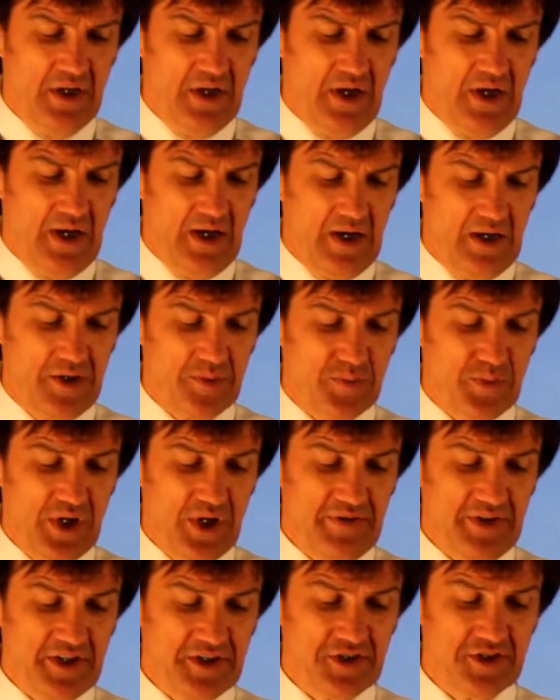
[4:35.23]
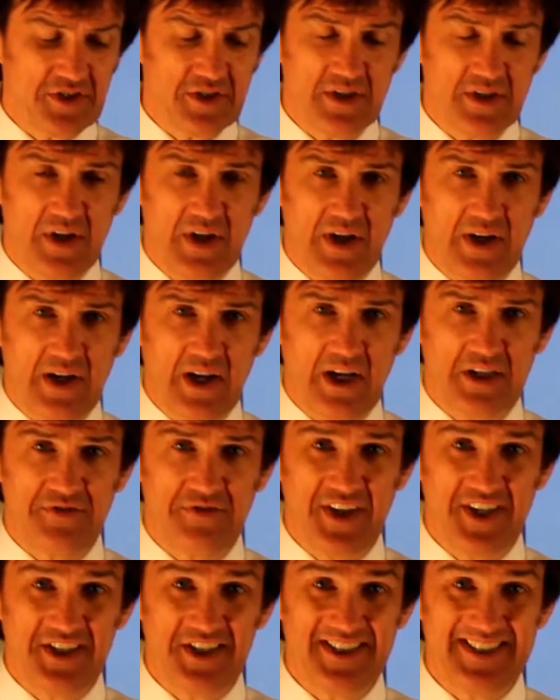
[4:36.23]
The previous
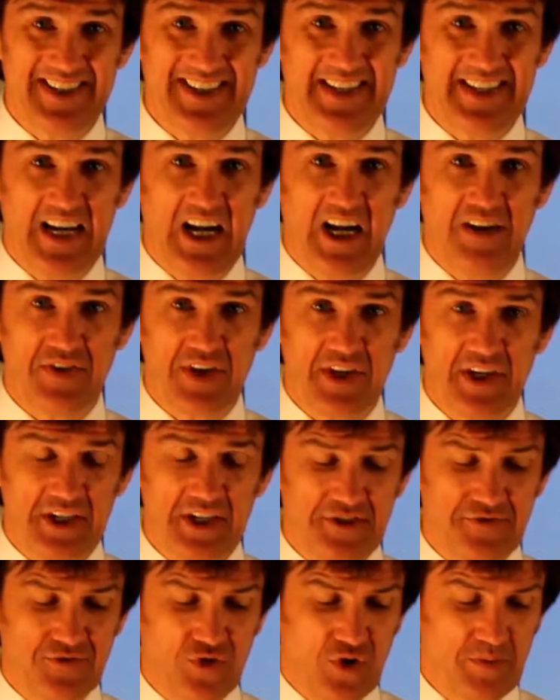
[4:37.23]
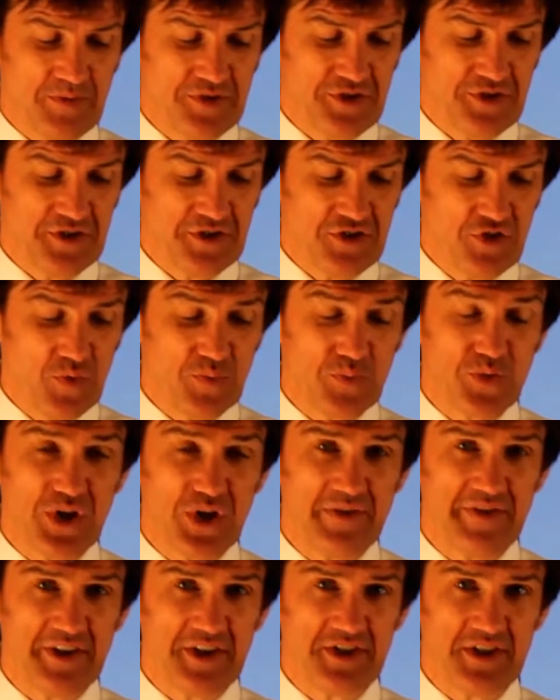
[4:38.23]
classification didn't have a case form, so there's no
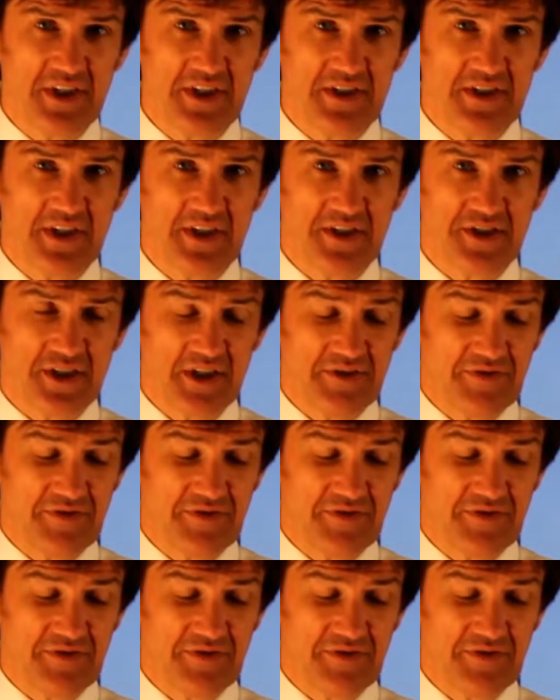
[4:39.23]
previous details.